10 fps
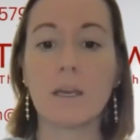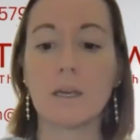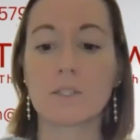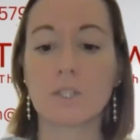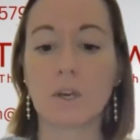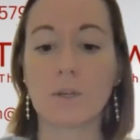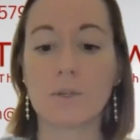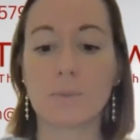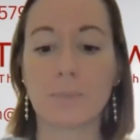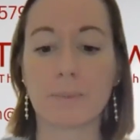
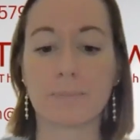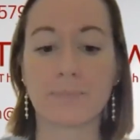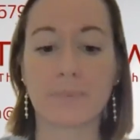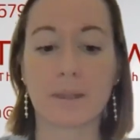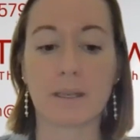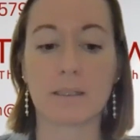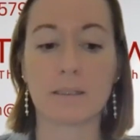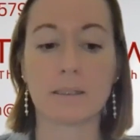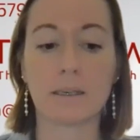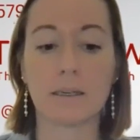So
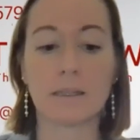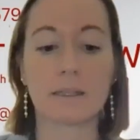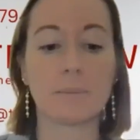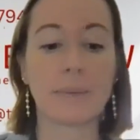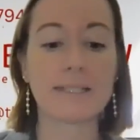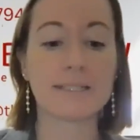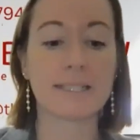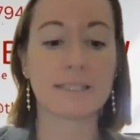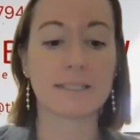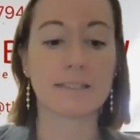the
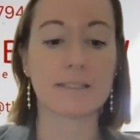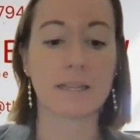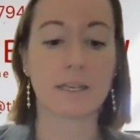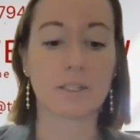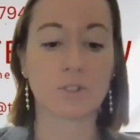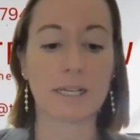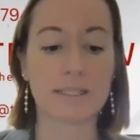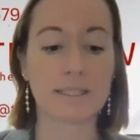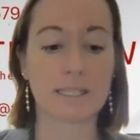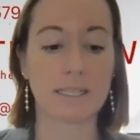basics is that a
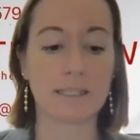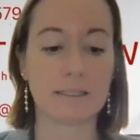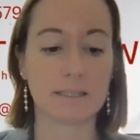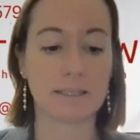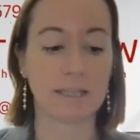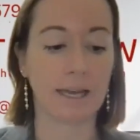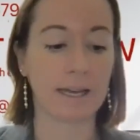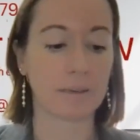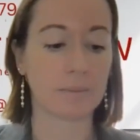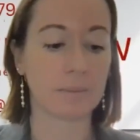trust is
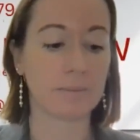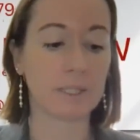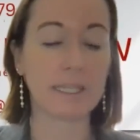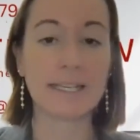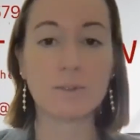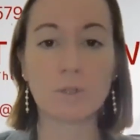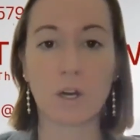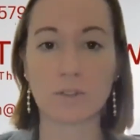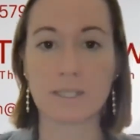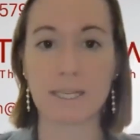the legal
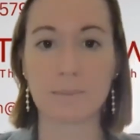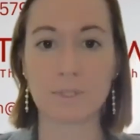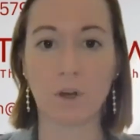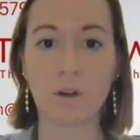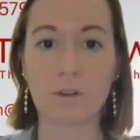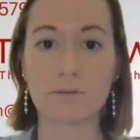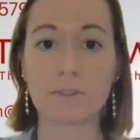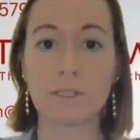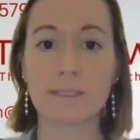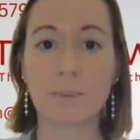concept of
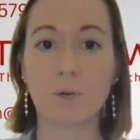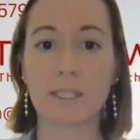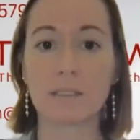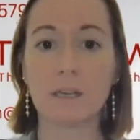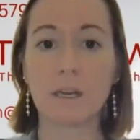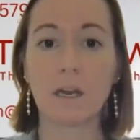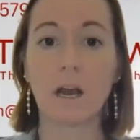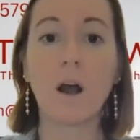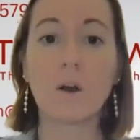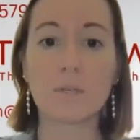someone
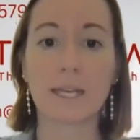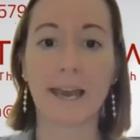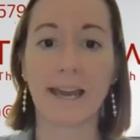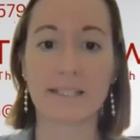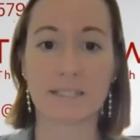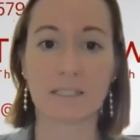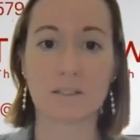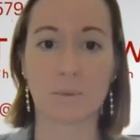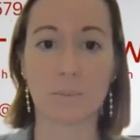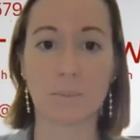holding
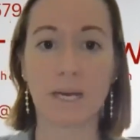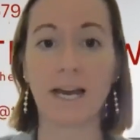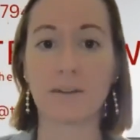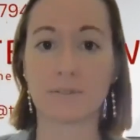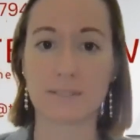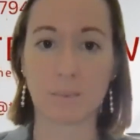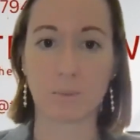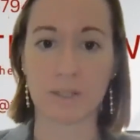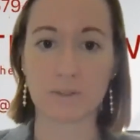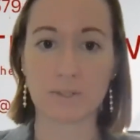assets on behalf of someone
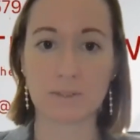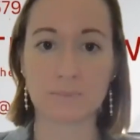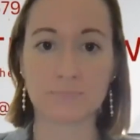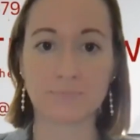else.